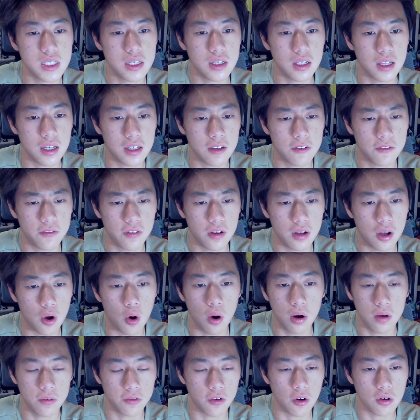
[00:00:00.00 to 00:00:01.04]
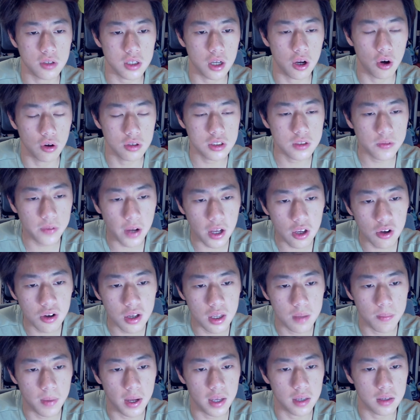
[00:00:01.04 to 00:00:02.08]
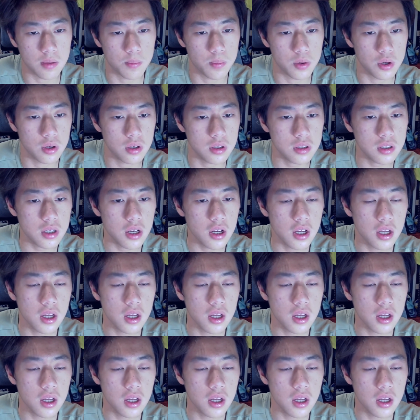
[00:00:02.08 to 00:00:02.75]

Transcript: like a host file in my computer.